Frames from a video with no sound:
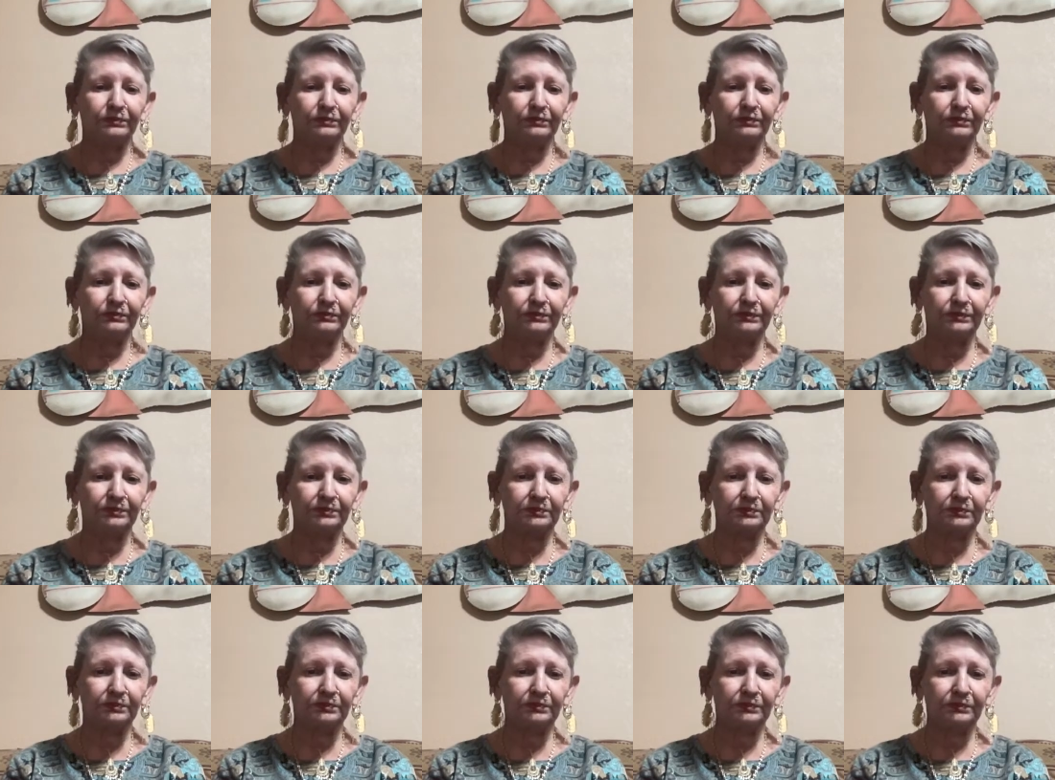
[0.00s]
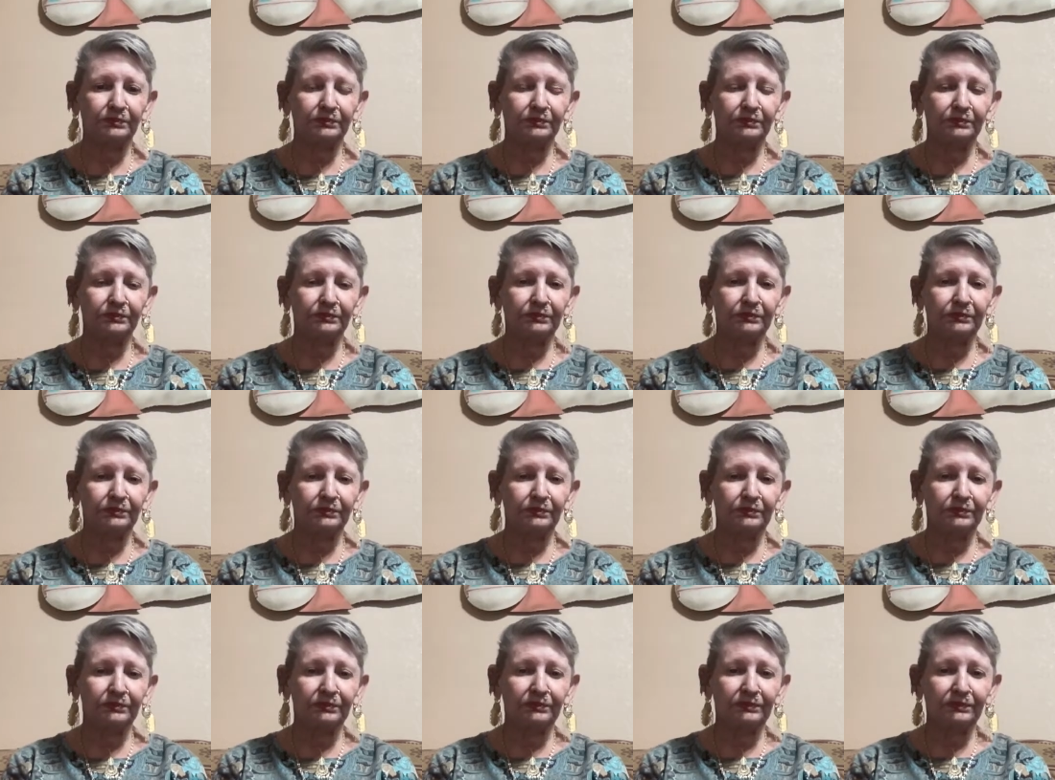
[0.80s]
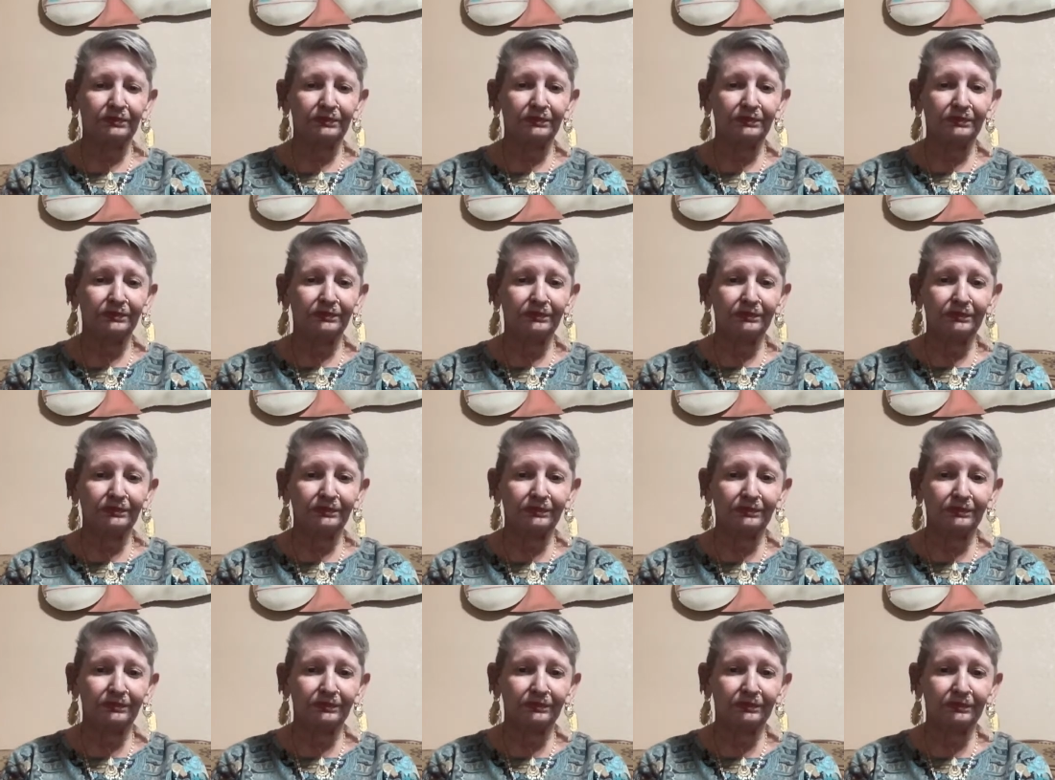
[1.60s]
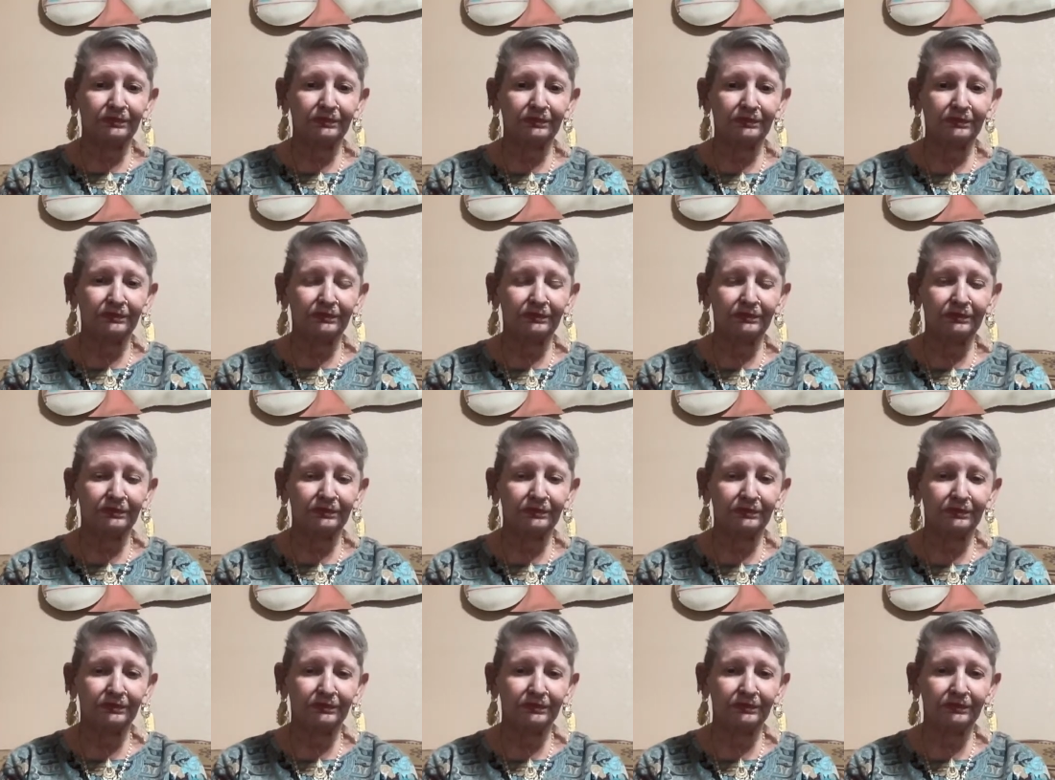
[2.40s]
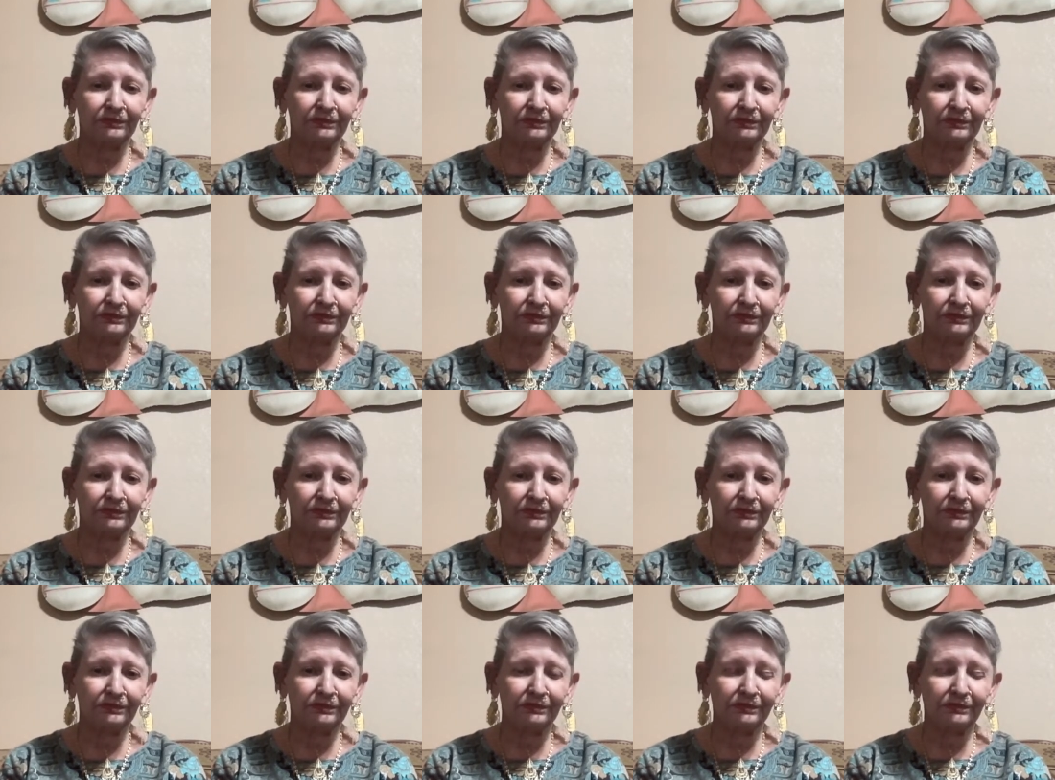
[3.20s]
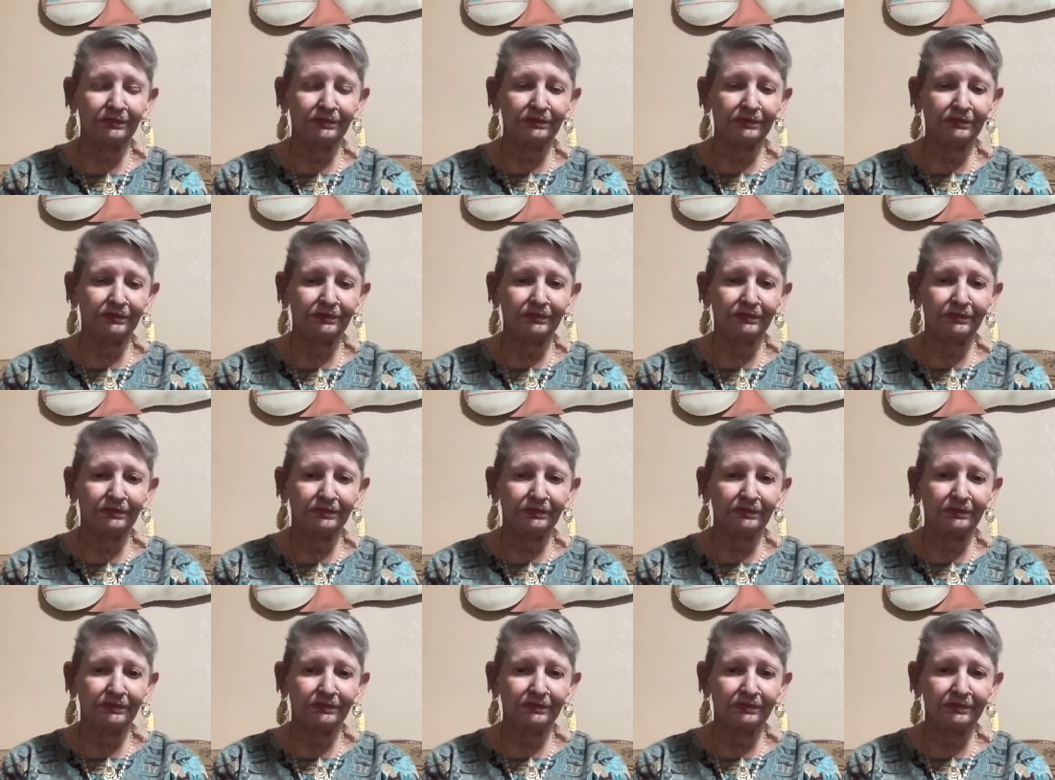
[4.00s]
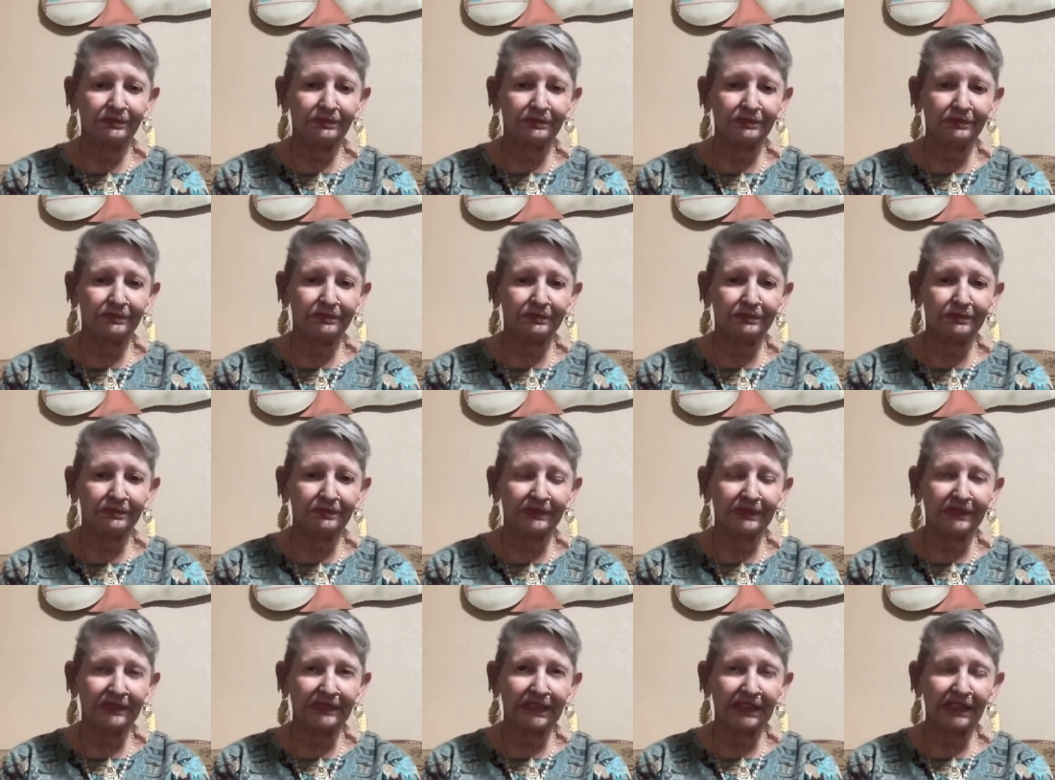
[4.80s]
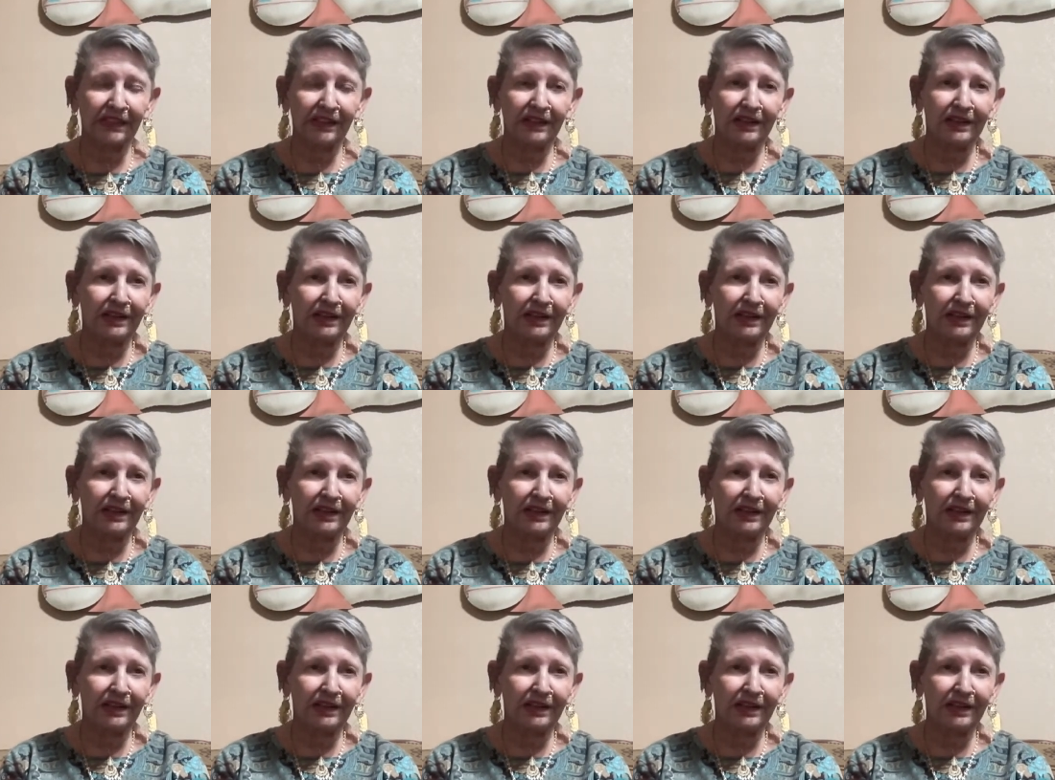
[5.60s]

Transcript: (silence)